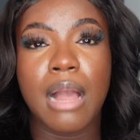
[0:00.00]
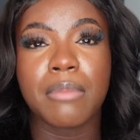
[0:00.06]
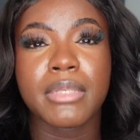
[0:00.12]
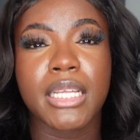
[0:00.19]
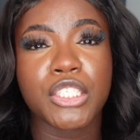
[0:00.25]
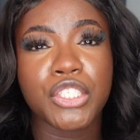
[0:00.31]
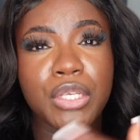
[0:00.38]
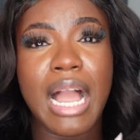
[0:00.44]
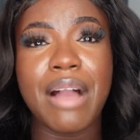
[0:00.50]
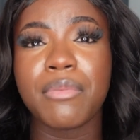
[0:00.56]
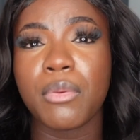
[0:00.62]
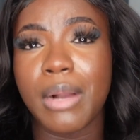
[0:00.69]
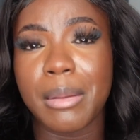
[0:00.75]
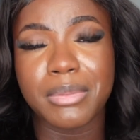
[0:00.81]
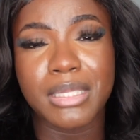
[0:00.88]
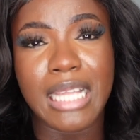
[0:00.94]
They do have a
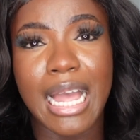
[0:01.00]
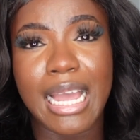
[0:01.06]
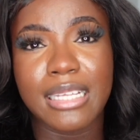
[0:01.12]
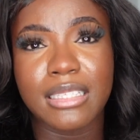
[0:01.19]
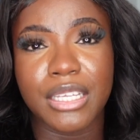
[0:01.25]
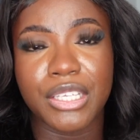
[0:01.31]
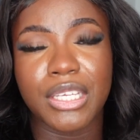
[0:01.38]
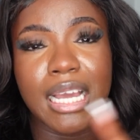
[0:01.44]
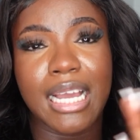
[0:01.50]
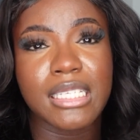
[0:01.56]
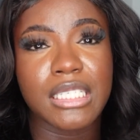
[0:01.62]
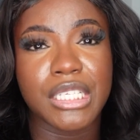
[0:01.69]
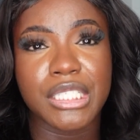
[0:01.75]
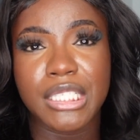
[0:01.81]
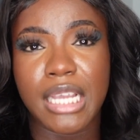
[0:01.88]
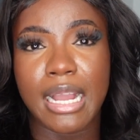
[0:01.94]
website that you guys
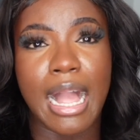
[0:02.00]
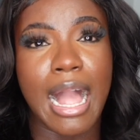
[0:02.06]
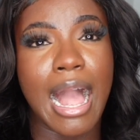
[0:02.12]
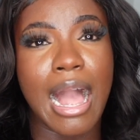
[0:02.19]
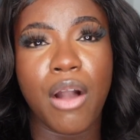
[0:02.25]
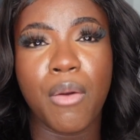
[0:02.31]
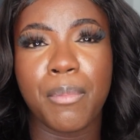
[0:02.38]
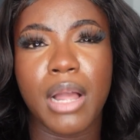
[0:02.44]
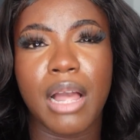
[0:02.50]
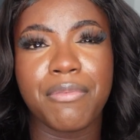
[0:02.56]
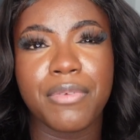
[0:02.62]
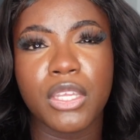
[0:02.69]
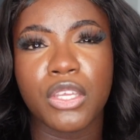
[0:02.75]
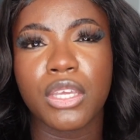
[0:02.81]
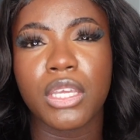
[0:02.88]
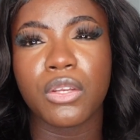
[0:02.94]
can check out, but I
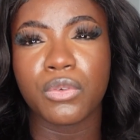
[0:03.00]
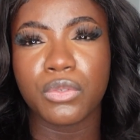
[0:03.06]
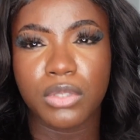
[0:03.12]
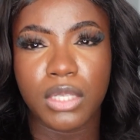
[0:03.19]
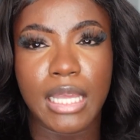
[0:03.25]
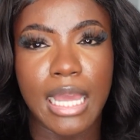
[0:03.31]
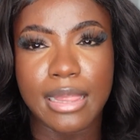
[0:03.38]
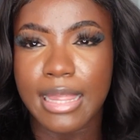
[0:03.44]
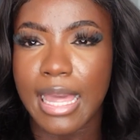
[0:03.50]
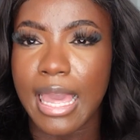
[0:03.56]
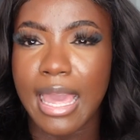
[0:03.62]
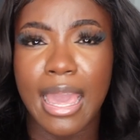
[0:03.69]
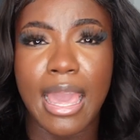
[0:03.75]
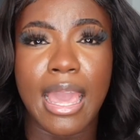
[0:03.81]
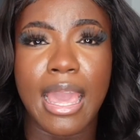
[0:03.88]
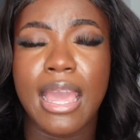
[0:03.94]
think you can also get their
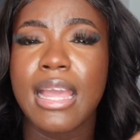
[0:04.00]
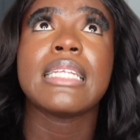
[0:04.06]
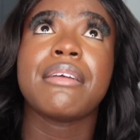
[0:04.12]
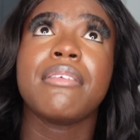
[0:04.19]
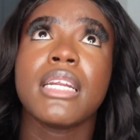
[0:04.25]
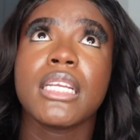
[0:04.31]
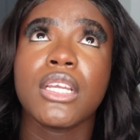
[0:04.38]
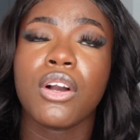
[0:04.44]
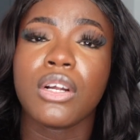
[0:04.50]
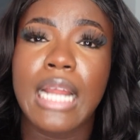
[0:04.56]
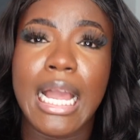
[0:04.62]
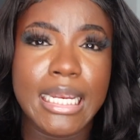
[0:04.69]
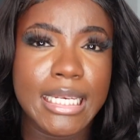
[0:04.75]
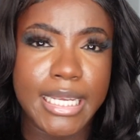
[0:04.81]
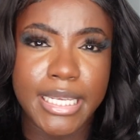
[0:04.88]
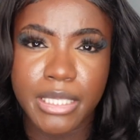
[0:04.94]
hair directly on
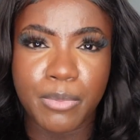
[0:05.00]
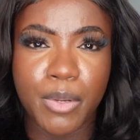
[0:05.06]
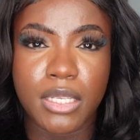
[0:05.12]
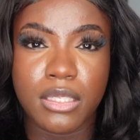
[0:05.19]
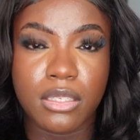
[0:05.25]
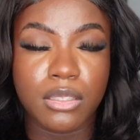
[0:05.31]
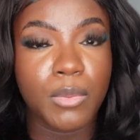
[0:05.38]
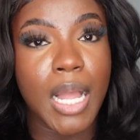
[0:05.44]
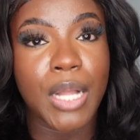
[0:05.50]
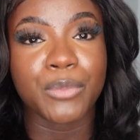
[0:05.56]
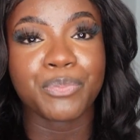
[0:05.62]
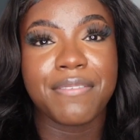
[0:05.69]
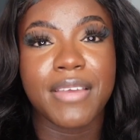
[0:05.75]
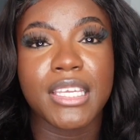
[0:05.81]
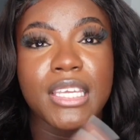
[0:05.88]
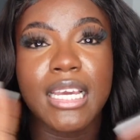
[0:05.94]
AliExpress as well.
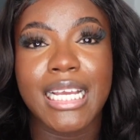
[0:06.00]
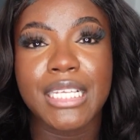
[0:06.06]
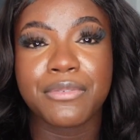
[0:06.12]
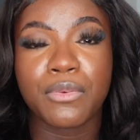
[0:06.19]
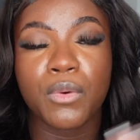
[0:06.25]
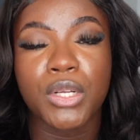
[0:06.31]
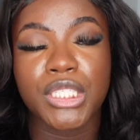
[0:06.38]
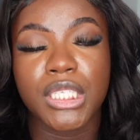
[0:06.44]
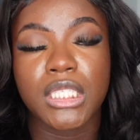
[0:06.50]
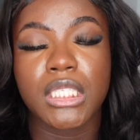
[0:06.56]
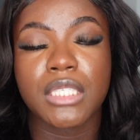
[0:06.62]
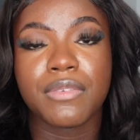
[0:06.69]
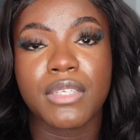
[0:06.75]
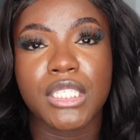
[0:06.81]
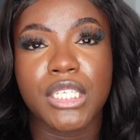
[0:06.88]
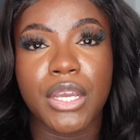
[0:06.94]
Thank you guys for watching this
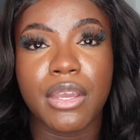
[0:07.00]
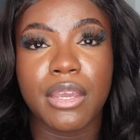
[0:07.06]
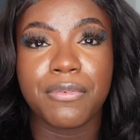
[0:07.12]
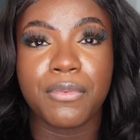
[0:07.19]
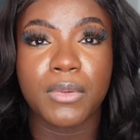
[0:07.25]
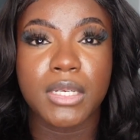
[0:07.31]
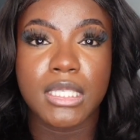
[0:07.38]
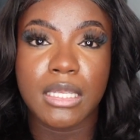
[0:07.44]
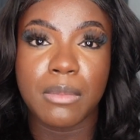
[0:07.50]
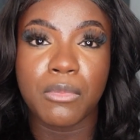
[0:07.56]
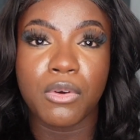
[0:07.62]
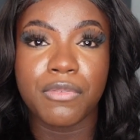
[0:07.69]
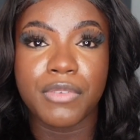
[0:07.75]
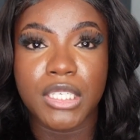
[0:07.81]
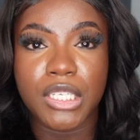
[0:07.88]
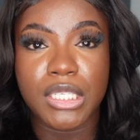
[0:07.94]
video. If you want to see
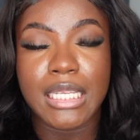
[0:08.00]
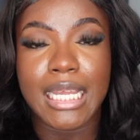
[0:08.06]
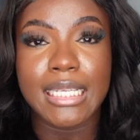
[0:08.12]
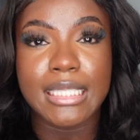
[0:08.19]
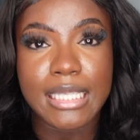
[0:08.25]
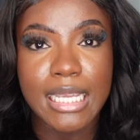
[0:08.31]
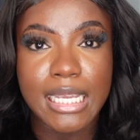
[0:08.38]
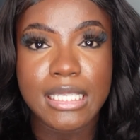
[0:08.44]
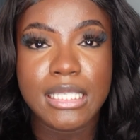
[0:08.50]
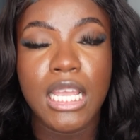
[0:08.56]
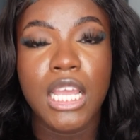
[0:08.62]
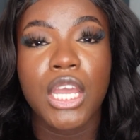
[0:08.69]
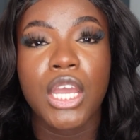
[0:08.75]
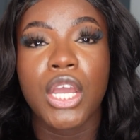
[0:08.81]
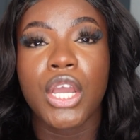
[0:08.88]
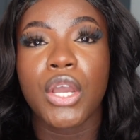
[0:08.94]
more videos like this,
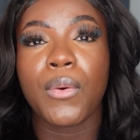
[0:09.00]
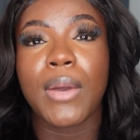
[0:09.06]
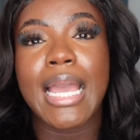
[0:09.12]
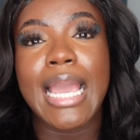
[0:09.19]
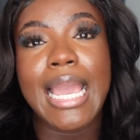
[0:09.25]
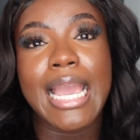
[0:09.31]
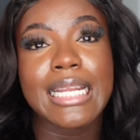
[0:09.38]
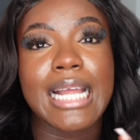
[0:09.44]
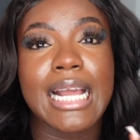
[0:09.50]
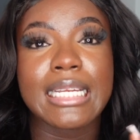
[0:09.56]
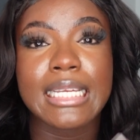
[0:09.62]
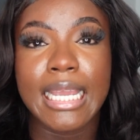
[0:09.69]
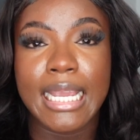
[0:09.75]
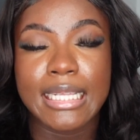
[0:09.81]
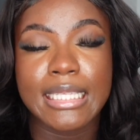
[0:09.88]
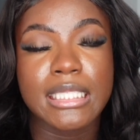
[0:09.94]
go ahead and
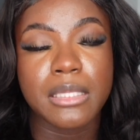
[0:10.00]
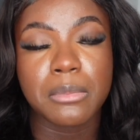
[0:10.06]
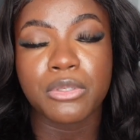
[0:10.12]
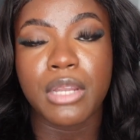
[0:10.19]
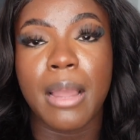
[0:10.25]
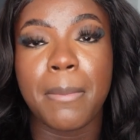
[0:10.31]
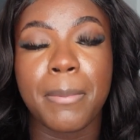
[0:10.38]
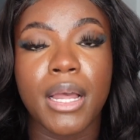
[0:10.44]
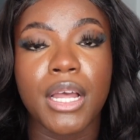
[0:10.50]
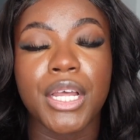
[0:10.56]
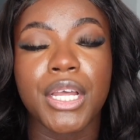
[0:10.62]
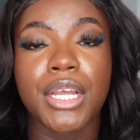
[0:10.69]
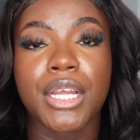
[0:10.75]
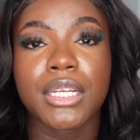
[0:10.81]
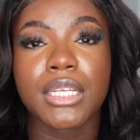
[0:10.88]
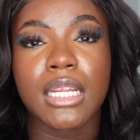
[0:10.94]
hit the subscribe
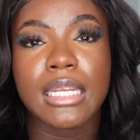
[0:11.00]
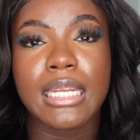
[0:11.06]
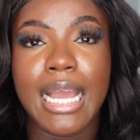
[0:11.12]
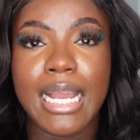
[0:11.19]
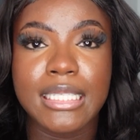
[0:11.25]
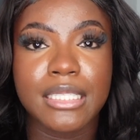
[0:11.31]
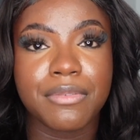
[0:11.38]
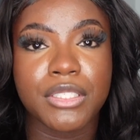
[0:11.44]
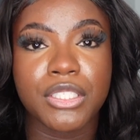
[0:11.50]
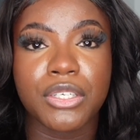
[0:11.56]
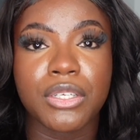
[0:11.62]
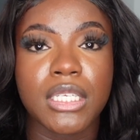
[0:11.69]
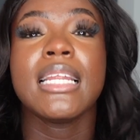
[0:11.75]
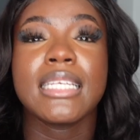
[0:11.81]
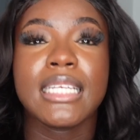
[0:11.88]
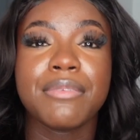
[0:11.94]
button, like the
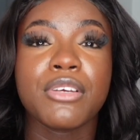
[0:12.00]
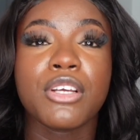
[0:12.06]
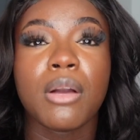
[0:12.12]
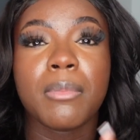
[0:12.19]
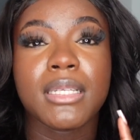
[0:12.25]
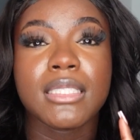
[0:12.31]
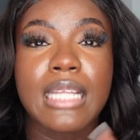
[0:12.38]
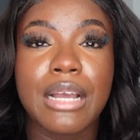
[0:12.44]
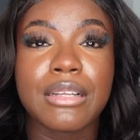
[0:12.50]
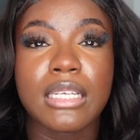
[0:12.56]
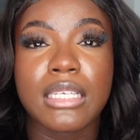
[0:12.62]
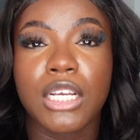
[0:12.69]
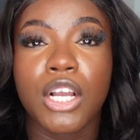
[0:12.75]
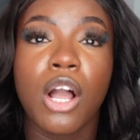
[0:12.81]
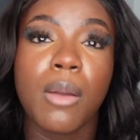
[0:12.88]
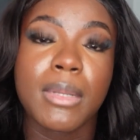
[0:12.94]
video, leave your comment down in
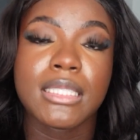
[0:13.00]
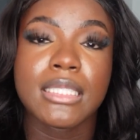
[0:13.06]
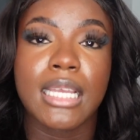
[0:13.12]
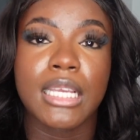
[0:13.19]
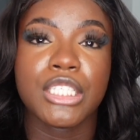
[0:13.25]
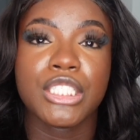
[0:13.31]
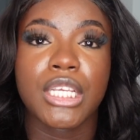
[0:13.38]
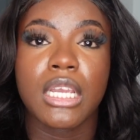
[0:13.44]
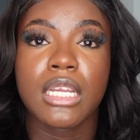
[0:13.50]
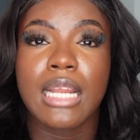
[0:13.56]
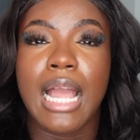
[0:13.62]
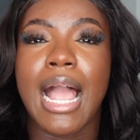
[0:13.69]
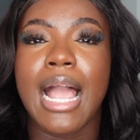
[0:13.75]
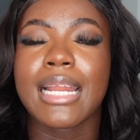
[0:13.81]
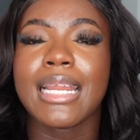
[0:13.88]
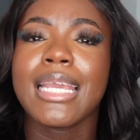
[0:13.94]
the comment section,
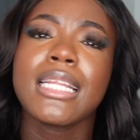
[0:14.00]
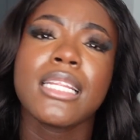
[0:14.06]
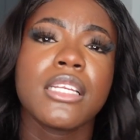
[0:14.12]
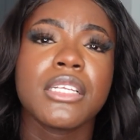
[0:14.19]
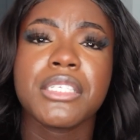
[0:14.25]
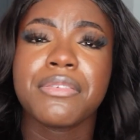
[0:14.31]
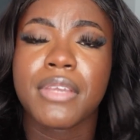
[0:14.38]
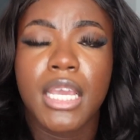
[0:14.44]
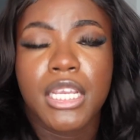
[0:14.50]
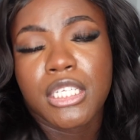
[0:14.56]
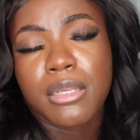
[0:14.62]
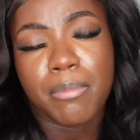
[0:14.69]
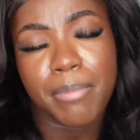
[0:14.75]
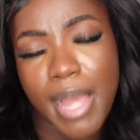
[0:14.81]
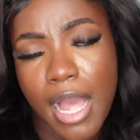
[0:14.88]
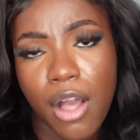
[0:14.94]
and hit the
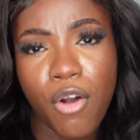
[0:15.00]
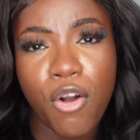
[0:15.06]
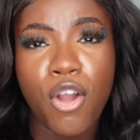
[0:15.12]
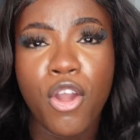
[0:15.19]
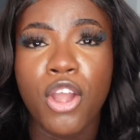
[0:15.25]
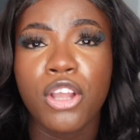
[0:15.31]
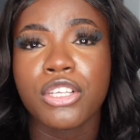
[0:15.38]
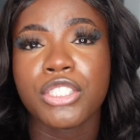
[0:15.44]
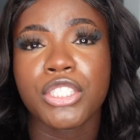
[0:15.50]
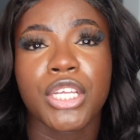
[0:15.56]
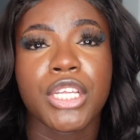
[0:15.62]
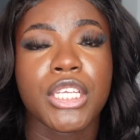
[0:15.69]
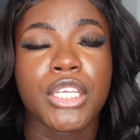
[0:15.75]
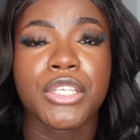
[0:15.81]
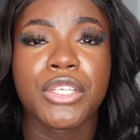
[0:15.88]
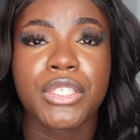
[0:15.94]
notification bell so
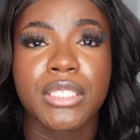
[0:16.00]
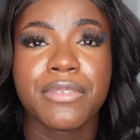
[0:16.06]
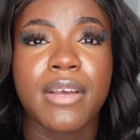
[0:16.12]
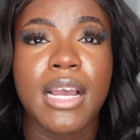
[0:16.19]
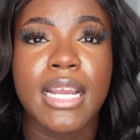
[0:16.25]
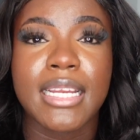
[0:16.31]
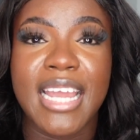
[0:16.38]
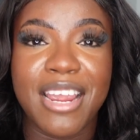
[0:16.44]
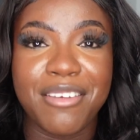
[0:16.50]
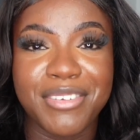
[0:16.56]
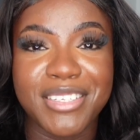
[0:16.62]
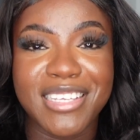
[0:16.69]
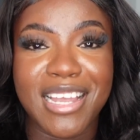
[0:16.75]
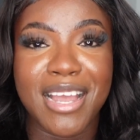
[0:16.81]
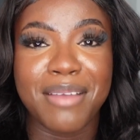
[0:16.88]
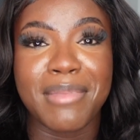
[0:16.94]
that you're notified every
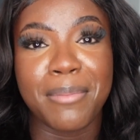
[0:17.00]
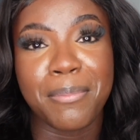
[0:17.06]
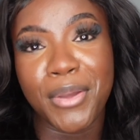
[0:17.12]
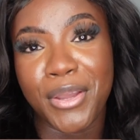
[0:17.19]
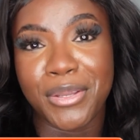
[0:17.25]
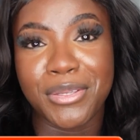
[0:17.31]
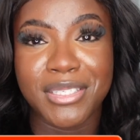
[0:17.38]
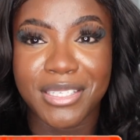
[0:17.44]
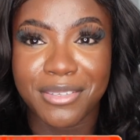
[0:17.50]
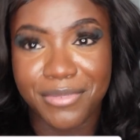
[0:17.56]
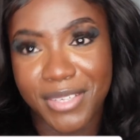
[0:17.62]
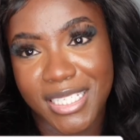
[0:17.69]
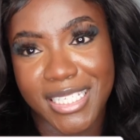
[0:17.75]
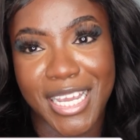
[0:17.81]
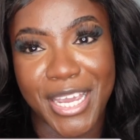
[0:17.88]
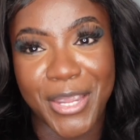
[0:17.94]
time I post a
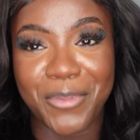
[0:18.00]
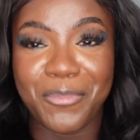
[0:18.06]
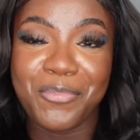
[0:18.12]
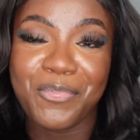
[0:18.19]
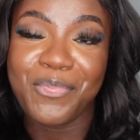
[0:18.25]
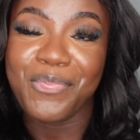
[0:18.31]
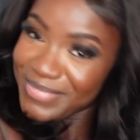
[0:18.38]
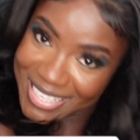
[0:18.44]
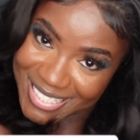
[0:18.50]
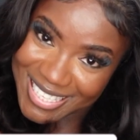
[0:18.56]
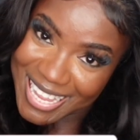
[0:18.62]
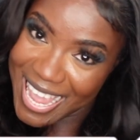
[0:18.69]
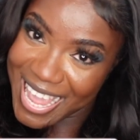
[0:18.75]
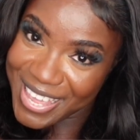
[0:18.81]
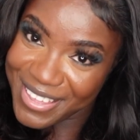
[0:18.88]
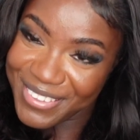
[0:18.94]
video. That's
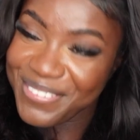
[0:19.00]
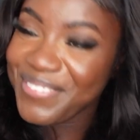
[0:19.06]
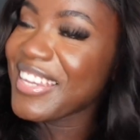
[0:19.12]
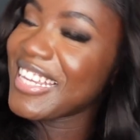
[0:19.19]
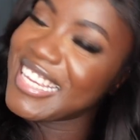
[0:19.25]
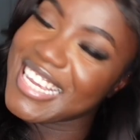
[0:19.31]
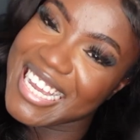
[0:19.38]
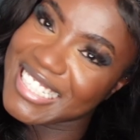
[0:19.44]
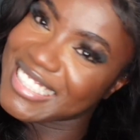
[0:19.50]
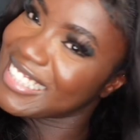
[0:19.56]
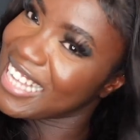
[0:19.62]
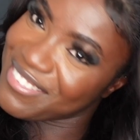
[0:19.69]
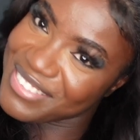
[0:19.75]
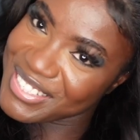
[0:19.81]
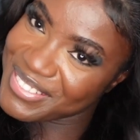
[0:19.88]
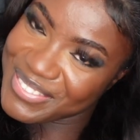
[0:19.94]
it. Thank you guys
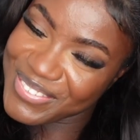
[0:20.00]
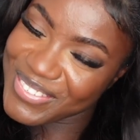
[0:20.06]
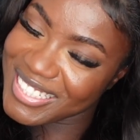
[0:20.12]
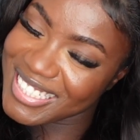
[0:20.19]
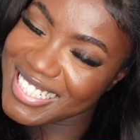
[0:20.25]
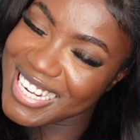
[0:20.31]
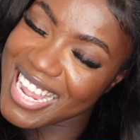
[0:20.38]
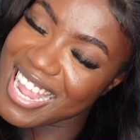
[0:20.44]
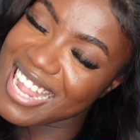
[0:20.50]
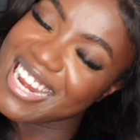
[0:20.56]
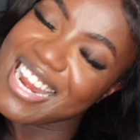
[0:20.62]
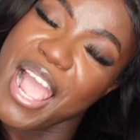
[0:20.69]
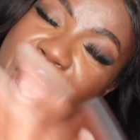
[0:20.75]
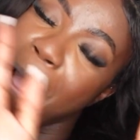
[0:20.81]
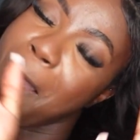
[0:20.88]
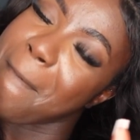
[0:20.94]
so much for watching.
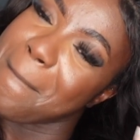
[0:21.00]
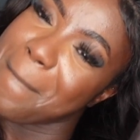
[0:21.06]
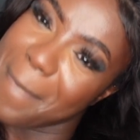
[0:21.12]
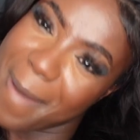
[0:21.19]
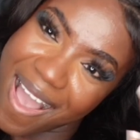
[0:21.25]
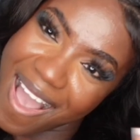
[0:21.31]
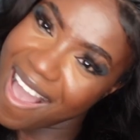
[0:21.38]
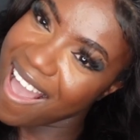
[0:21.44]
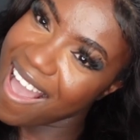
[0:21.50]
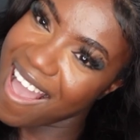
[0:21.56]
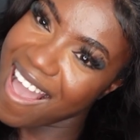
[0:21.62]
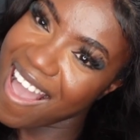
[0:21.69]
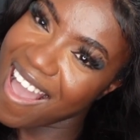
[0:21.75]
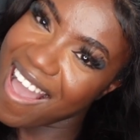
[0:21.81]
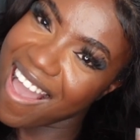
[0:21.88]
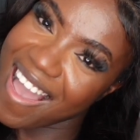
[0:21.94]

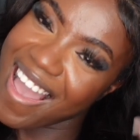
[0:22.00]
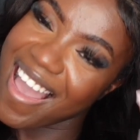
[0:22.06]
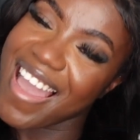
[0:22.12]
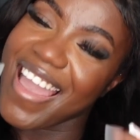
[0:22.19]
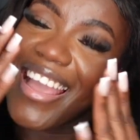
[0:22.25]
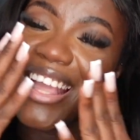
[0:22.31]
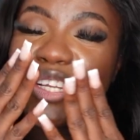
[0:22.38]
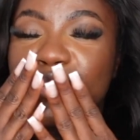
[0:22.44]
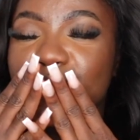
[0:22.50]
Bye.